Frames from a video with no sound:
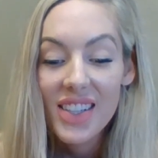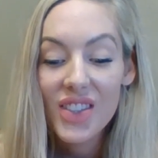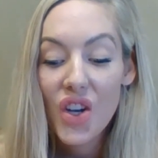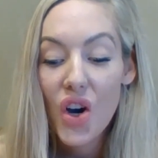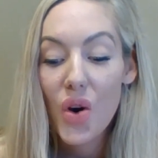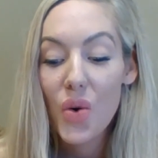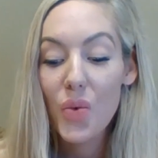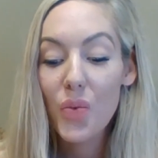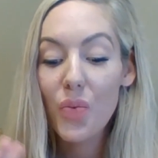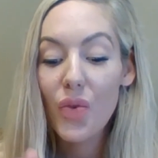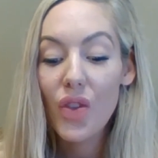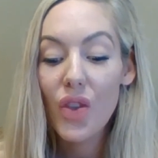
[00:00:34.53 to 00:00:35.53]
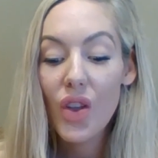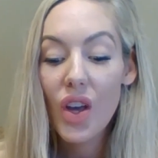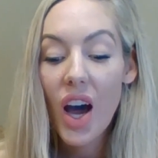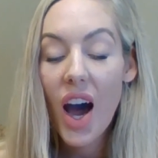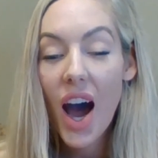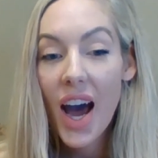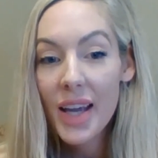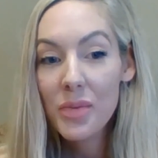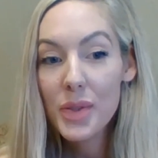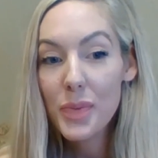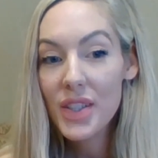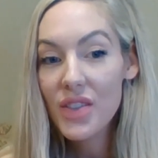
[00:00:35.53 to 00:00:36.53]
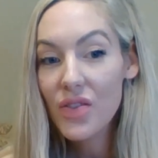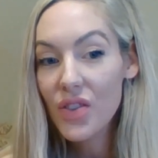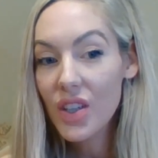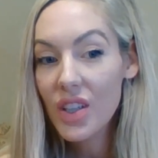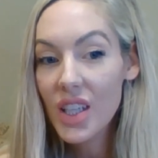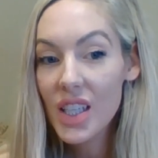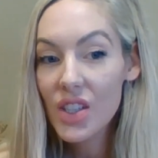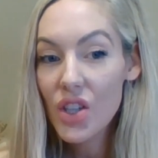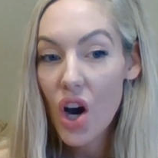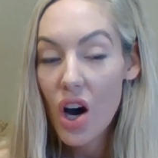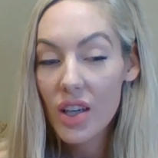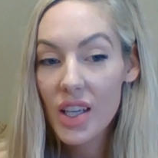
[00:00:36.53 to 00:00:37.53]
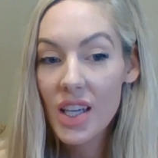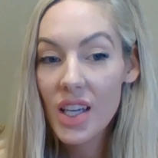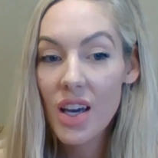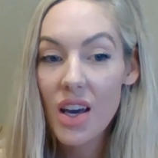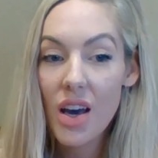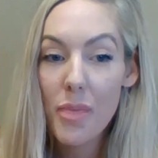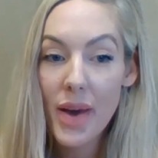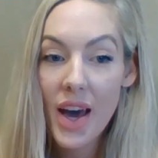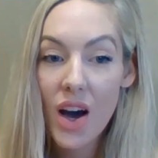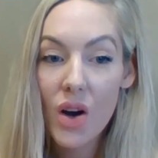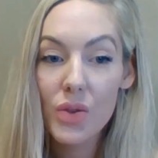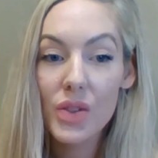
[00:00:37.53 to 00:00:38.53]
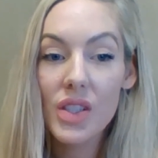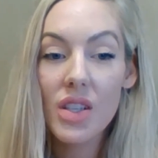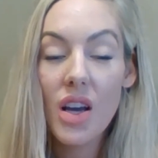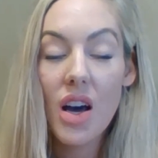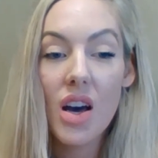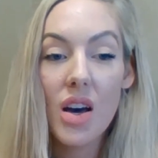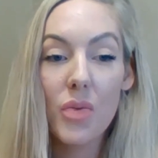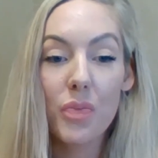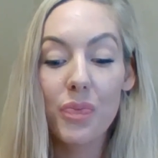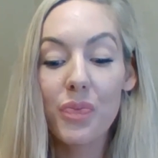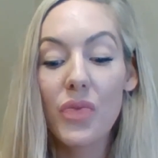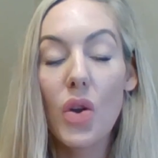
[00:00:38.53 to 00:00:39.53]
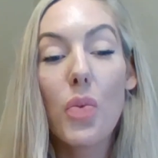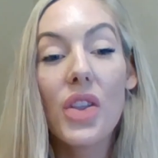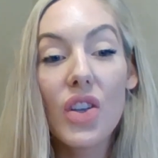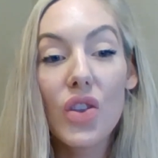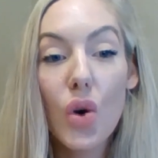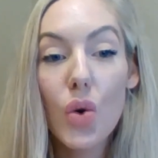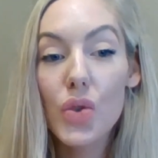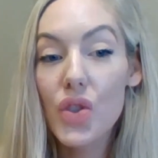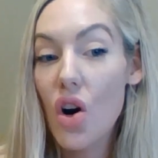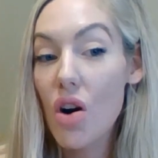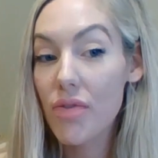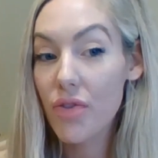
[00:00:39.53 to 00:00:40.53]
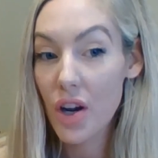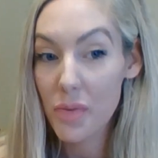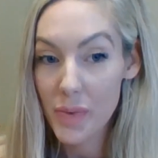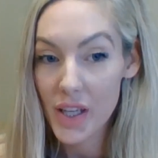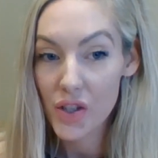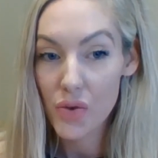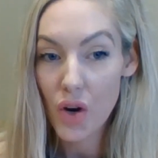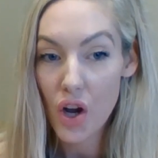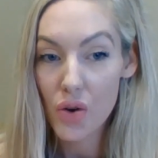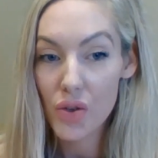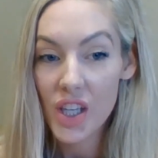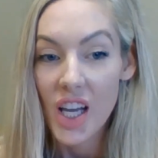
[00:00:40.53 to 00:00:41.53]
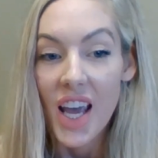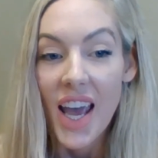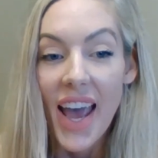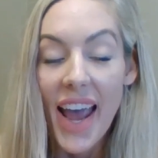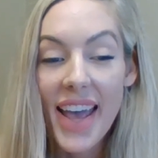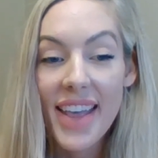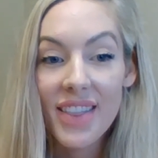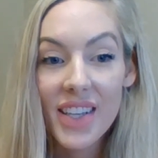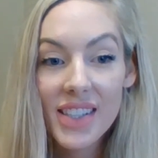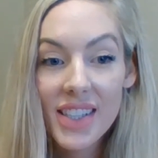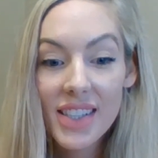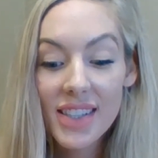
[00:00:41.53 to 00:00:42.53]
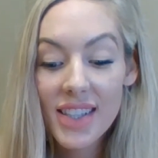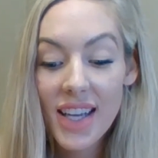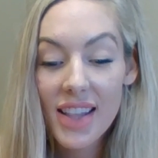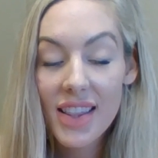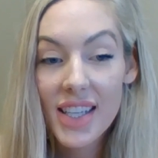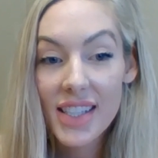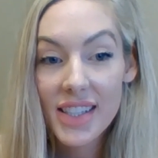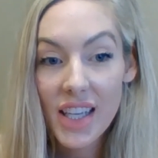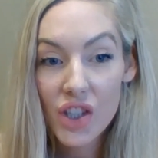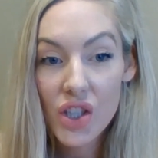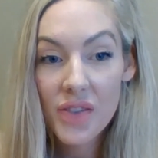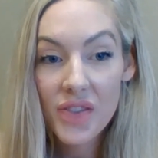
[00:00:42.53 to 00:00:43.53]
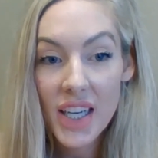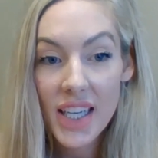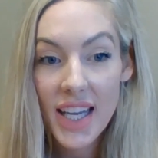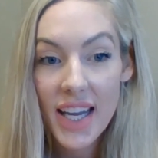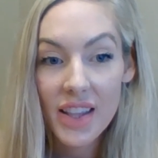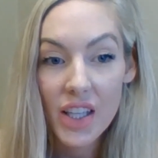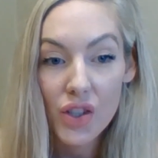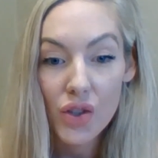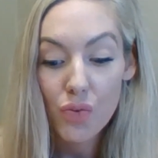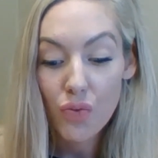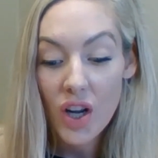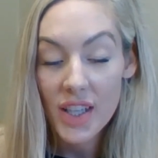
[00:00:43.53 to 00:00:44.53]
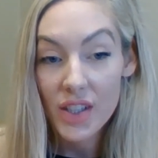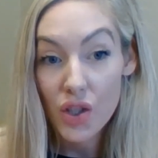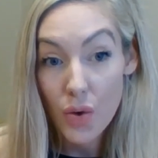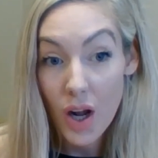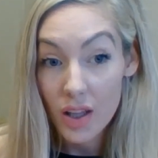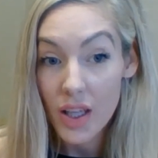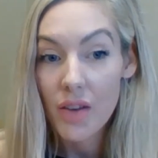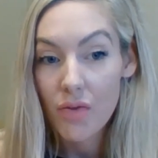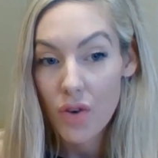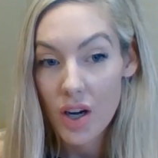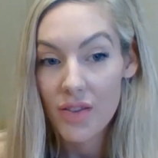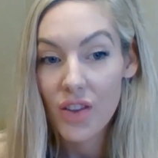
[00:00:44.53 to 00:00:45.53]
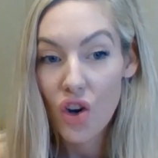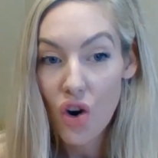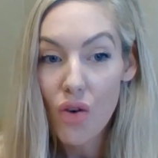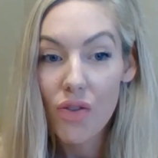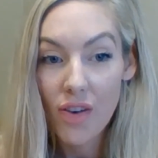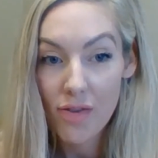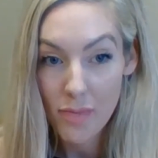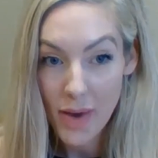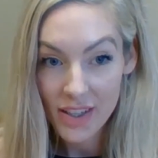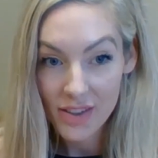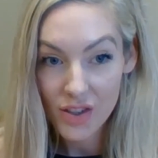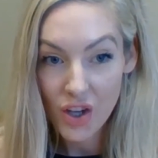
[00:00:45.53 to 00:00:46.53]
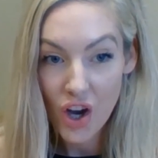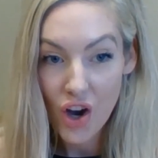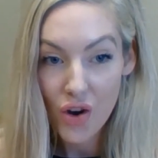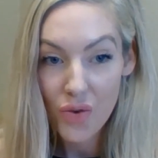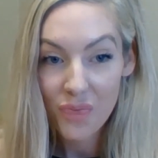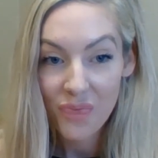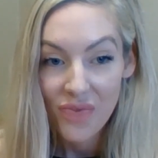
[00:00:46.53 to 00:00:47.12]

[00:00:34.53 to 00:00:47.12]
So I'm specifically talking about what the locals call Front Beach Road. And this is the section of 98 that runs directly in front of the Gulf of Mexico.